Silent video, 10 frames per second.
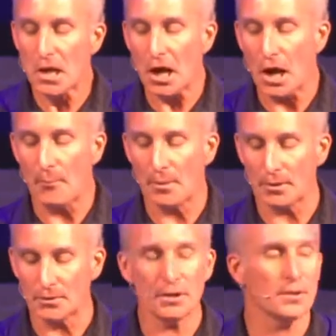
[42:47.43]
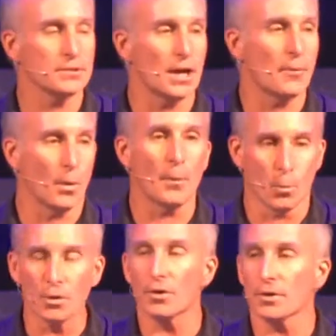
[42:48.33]
Um, but I'll tell you this I, I,
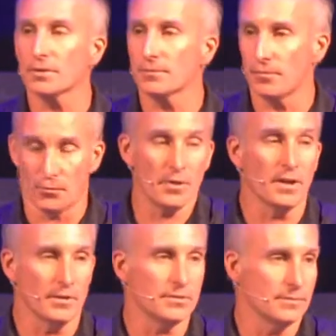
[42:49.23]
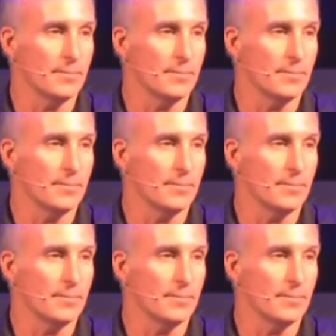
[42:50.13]
worked for rent.